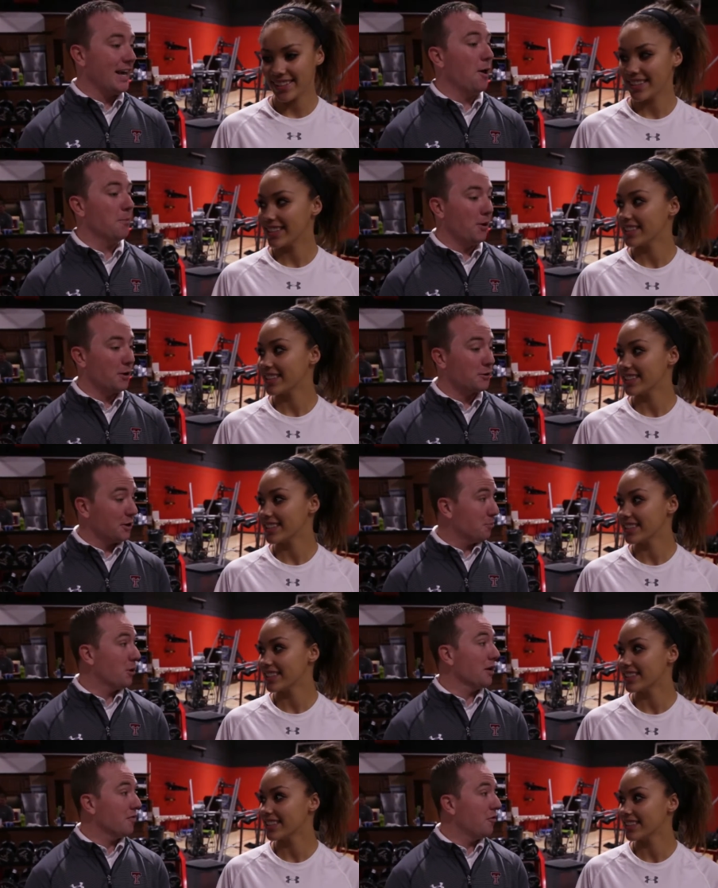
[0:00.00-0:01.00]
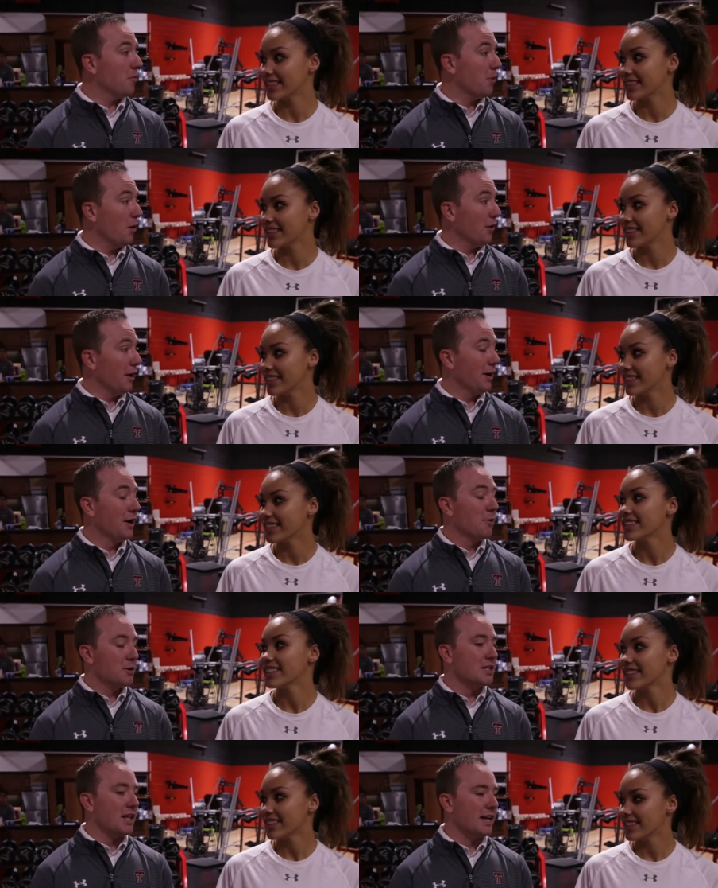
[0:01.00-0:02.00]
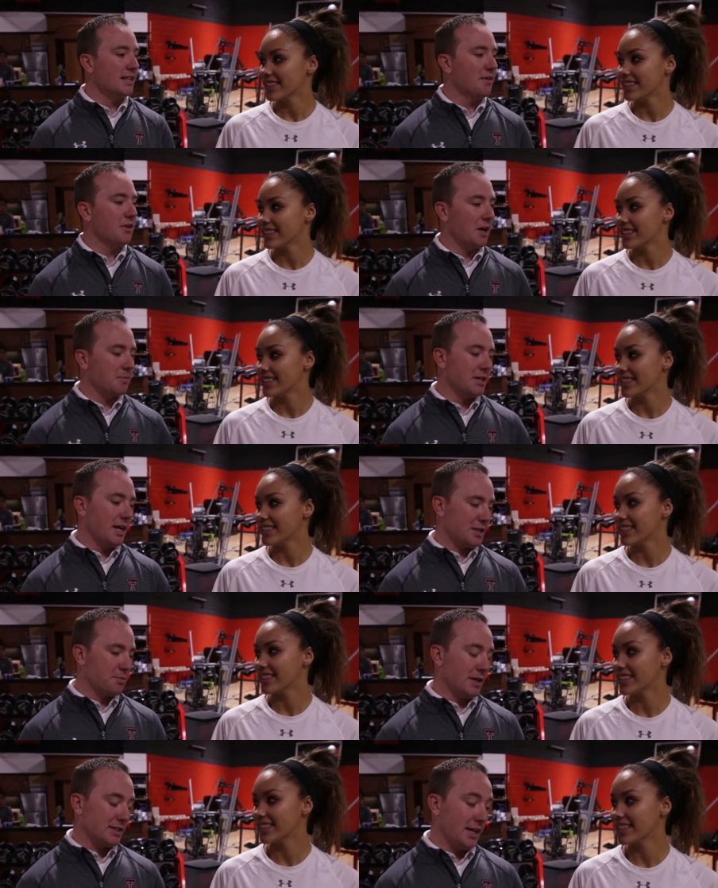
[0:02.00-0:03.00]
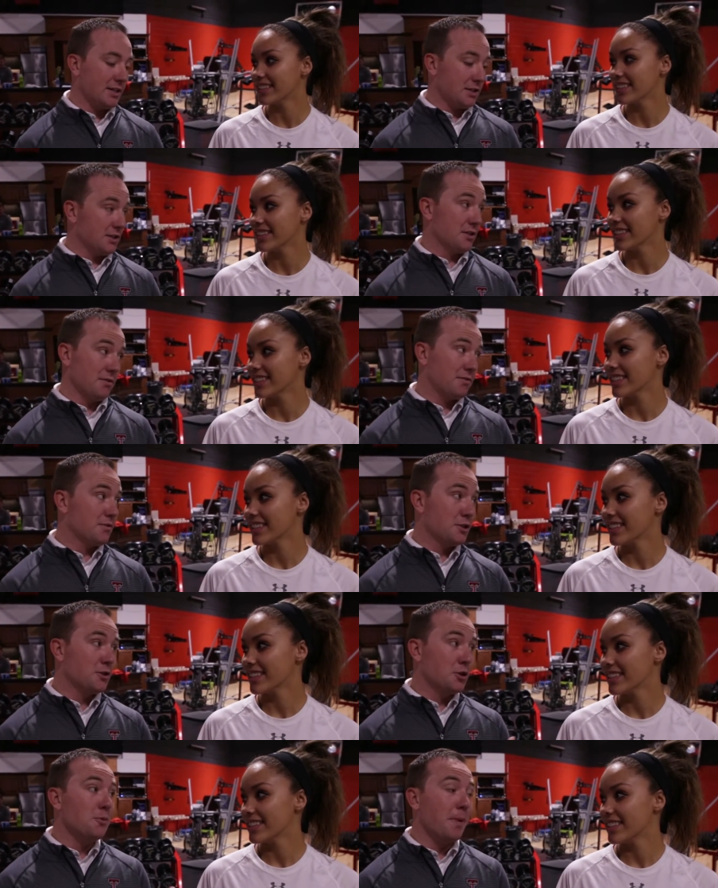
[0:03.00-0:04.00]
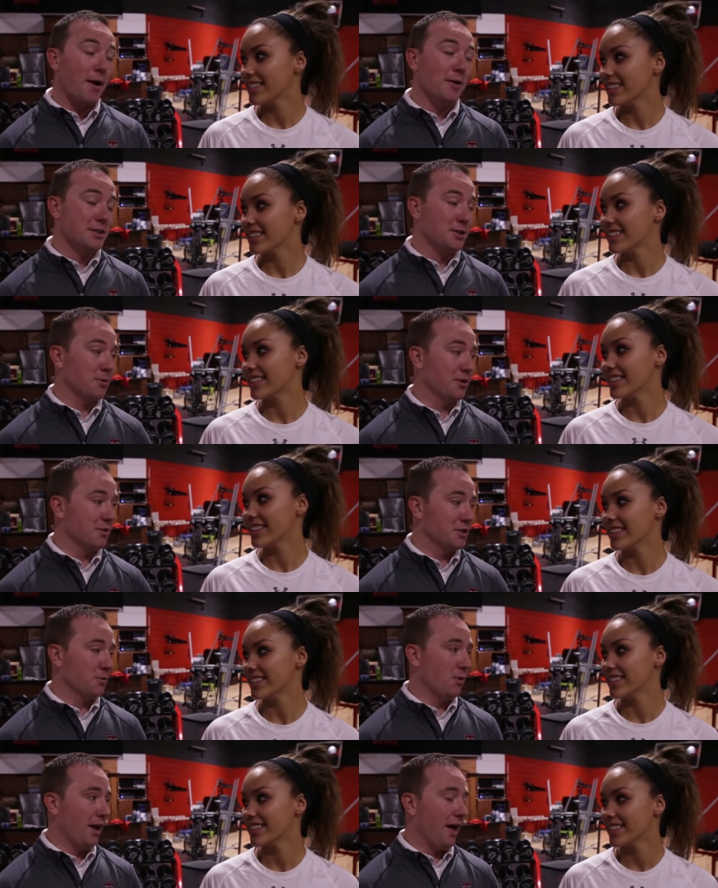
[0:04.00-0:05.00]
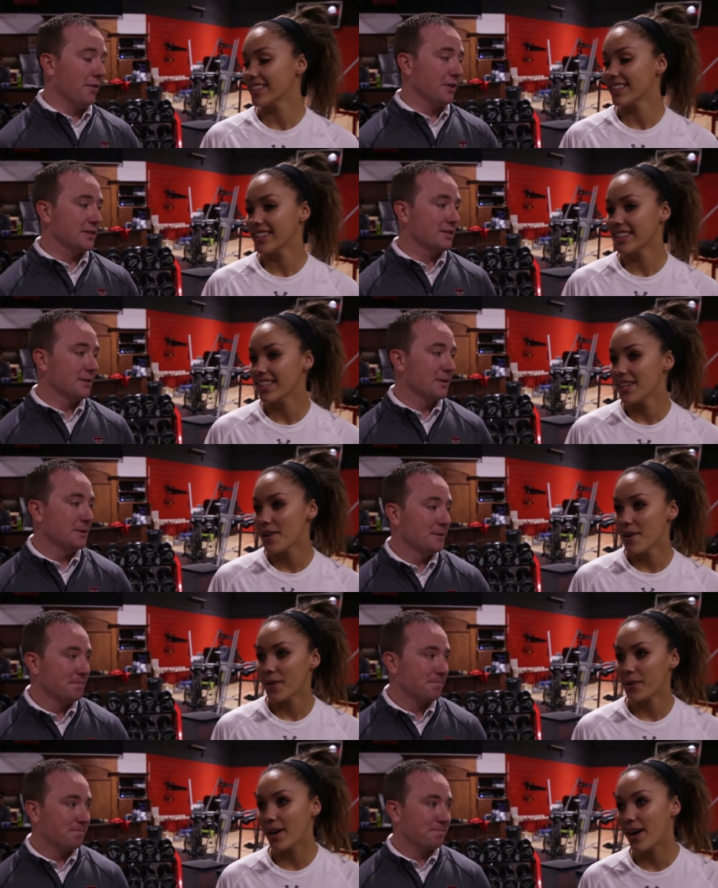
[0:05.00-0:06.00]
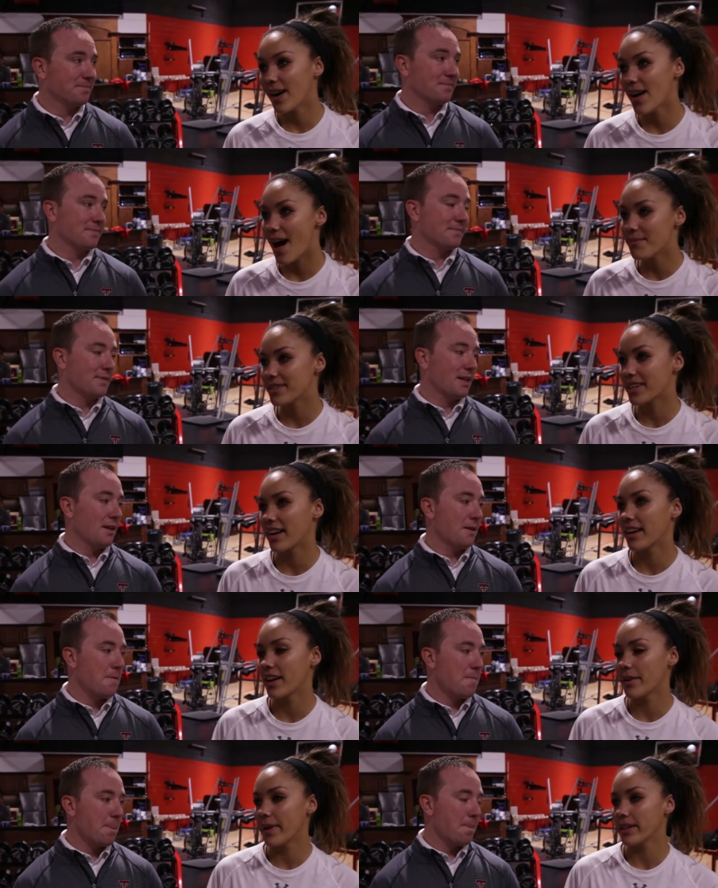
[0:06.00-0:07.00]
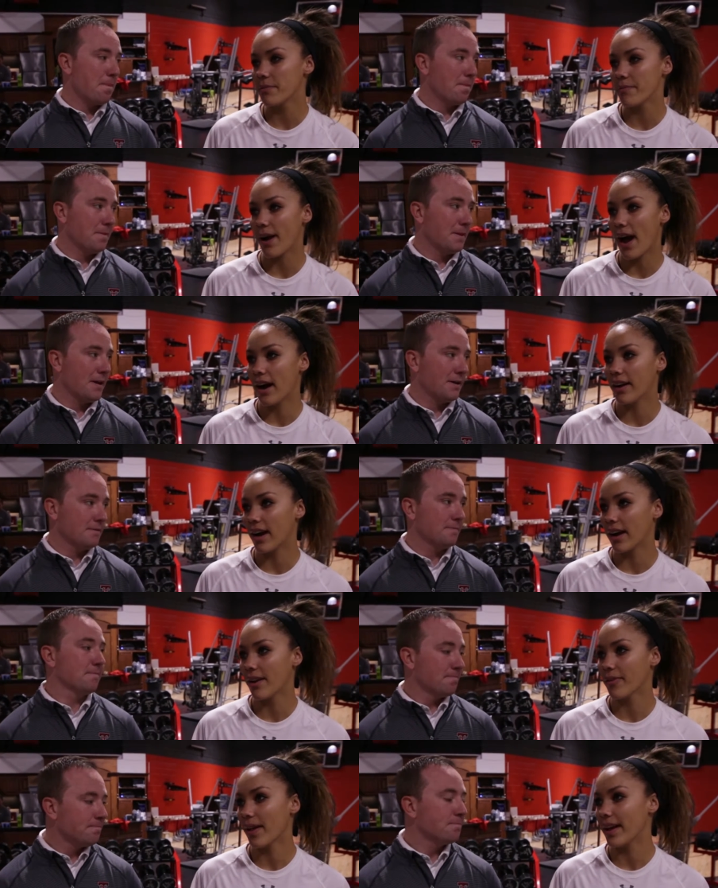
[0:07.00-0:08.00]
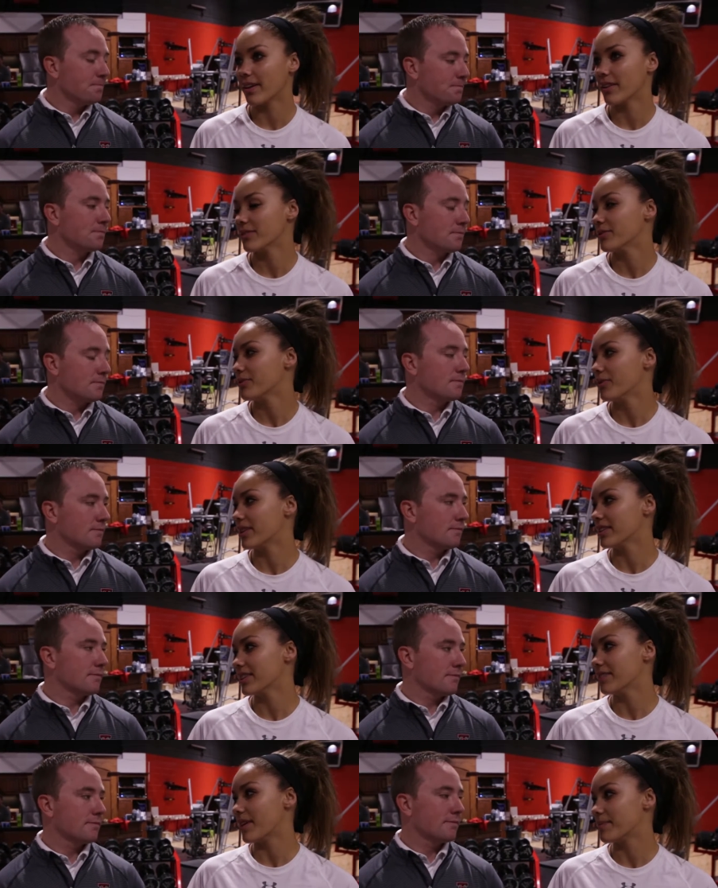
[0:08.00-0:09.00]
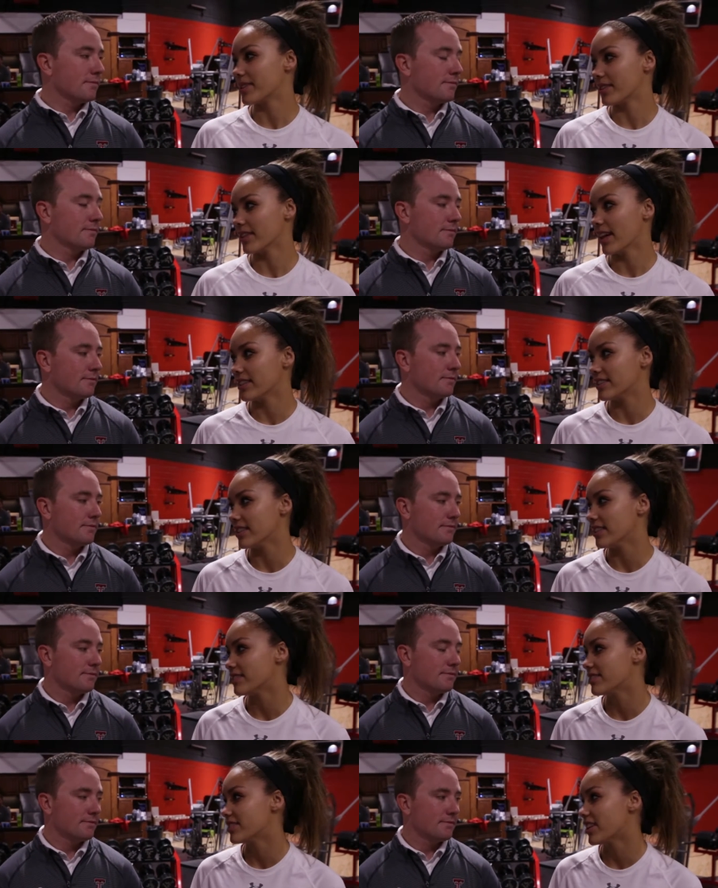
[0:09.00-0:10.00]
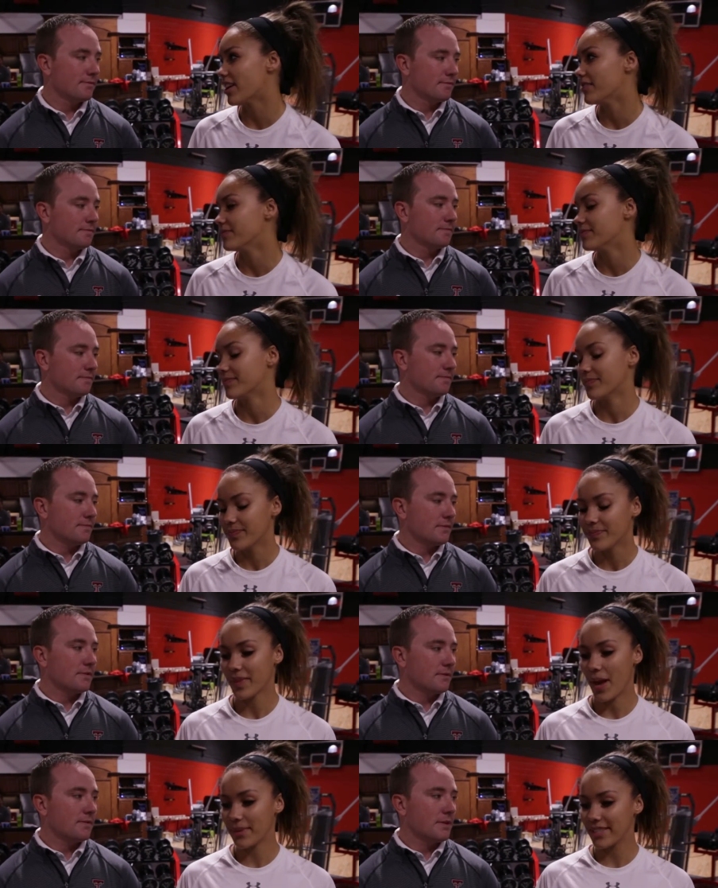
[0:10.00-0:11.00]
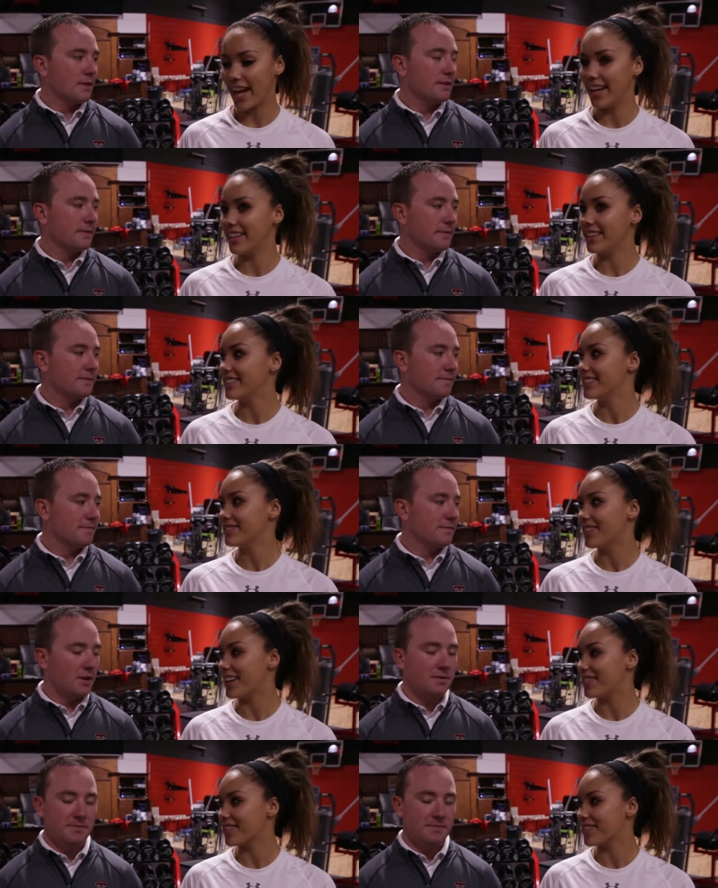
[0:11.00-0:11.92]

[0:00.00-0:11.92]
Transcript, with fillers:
Speaker 1: Cal Berkeley, played football there. What's it like living up to the expectations of two parents that were Division One athletes?
Speaker 2: Well, I'm just kind of here to make them proud. I like want to live up to their legacy, so I'm excited, ready